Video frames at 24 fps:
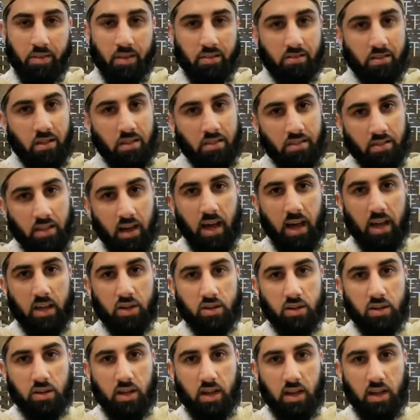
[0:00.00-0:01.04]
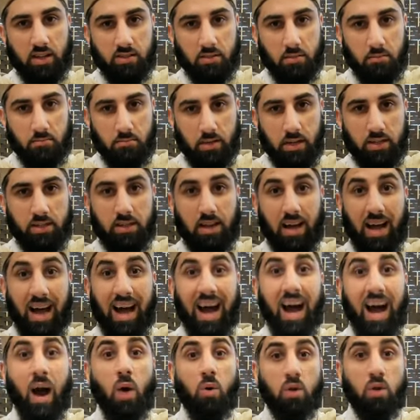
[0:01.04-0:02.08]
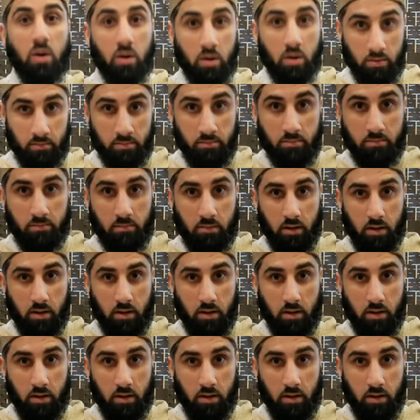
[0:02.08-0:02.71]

then that actually has a better outcome